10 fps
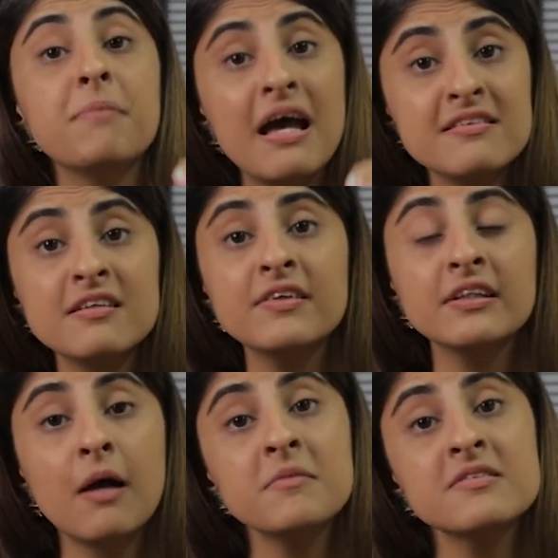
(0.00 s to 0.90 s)
passive
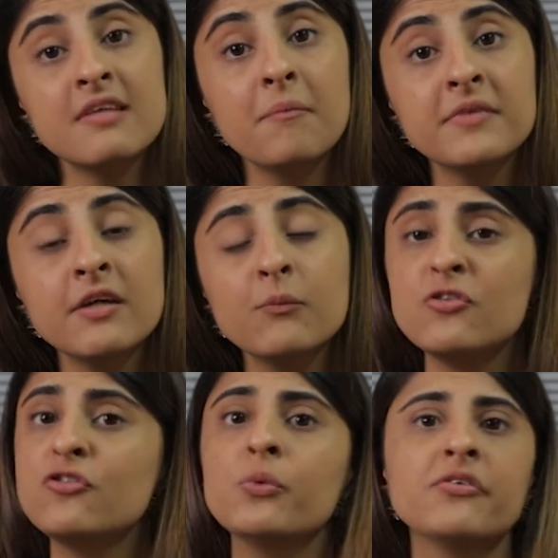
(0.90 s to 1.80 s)
income is something
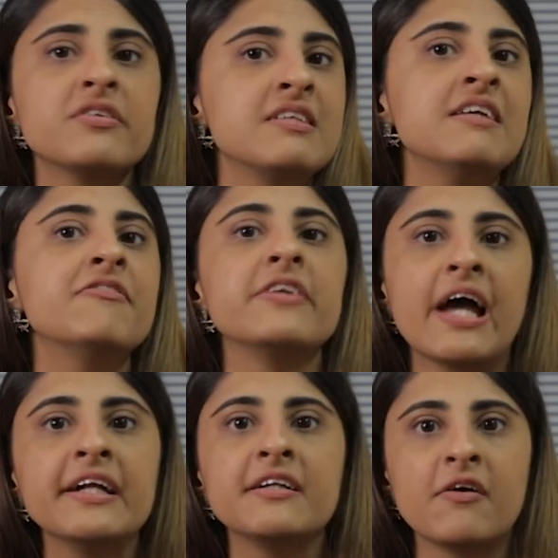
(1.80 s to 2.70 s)
which you will receive
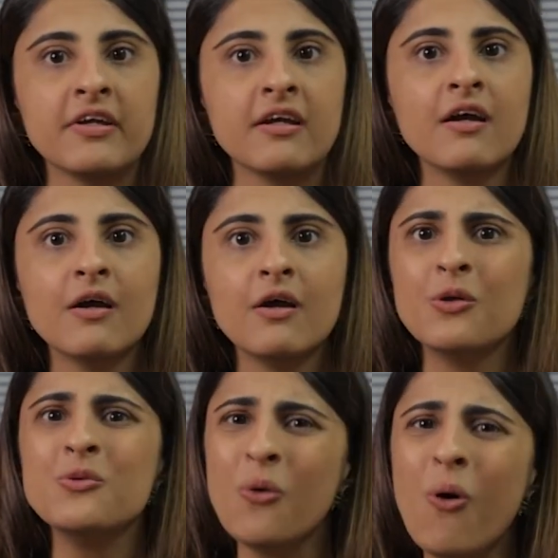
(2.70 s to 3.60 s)
right away.
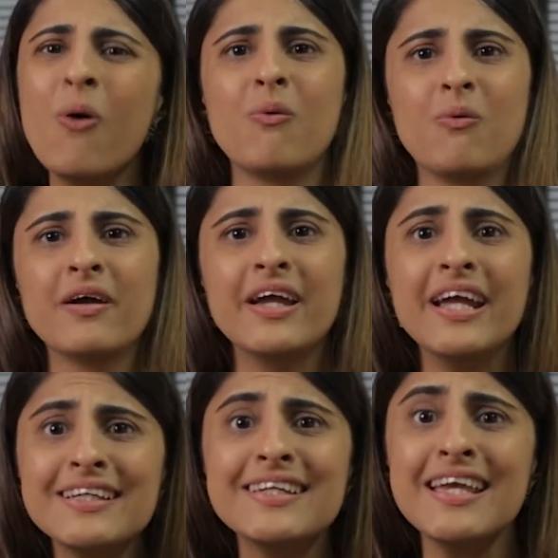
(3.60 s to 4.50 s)
No,
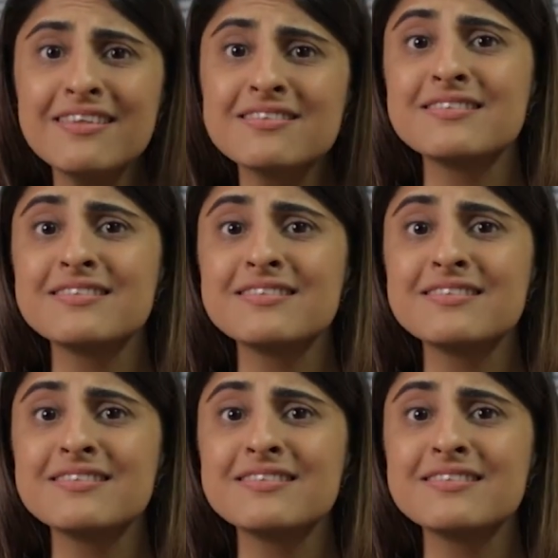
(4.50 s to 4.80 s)
it takes